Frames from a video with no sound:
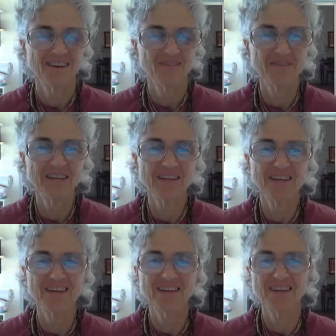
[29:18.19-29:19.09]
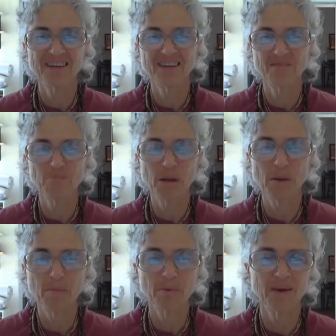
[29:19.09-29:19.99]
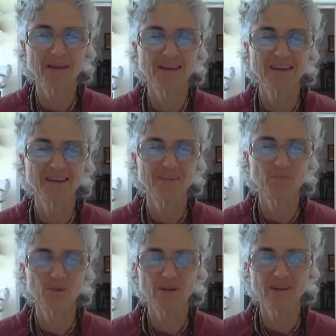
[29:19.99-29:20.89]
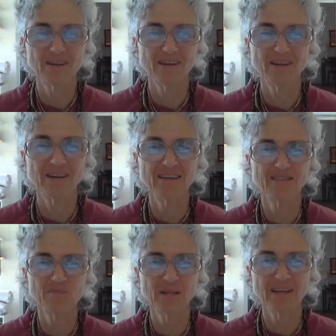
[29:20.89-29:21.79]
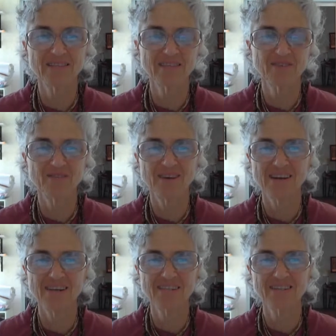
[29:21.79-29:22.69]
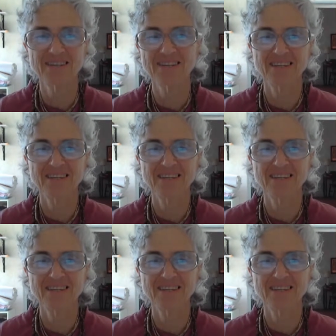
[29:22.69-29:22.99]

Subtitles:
feeding it and pampering it and putting it in a nice place to rest.